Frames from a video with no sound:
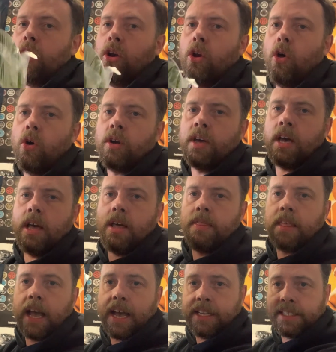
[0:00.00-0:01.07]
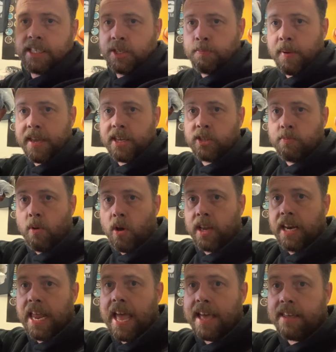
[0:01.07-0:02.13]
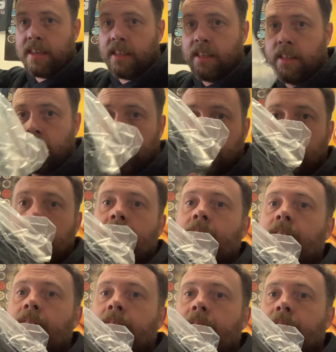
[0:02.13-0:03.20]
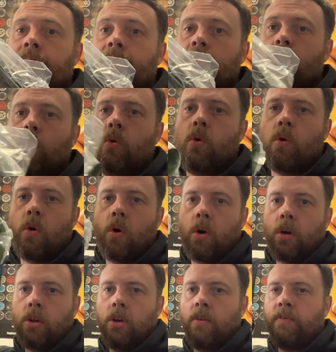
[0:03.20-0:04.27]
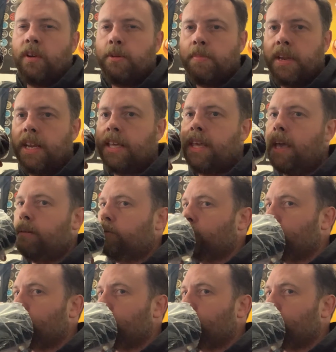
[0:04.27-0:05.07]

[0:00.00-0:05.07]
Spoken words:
Look at that. That's as big as my leg. Whoa, lovely bit of kit.